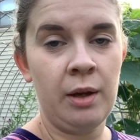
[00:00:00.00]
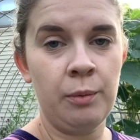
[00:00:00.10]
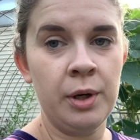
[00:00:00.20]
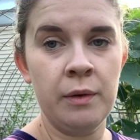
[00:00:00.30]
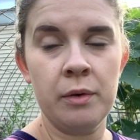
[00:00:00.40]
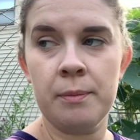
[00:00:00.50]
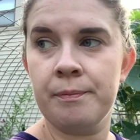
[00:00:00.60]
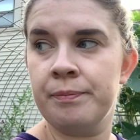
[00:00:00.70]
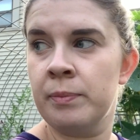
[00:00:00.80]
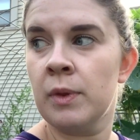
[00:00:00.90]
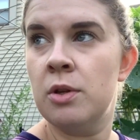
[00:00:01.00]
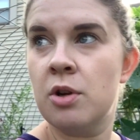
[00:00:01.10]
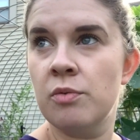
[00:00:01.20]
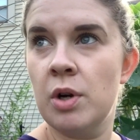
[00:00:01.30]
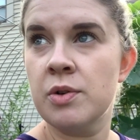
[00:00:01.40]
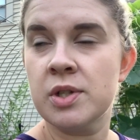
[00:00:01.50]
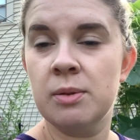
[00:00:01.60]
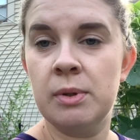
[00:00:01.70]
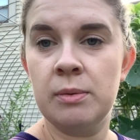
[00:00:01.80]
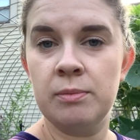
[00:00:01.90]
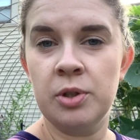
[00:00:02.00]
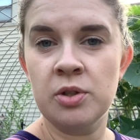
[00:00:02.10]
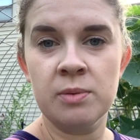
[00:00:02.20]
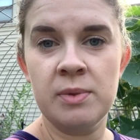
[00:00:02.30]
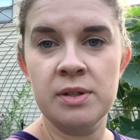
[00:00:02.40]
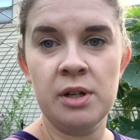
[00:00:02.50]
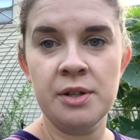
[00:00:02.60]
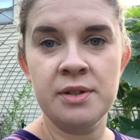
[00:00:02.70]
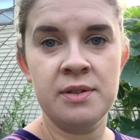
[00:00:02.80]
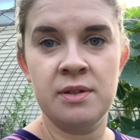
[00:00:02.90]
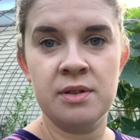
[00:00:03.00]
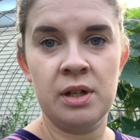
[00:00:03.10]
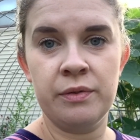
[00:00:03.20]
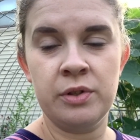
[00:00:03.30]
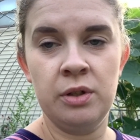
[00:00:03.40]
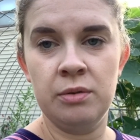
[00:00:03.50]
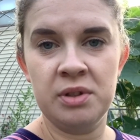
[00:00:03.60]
whatever. You can roast them and use them in sauces and stuff too. It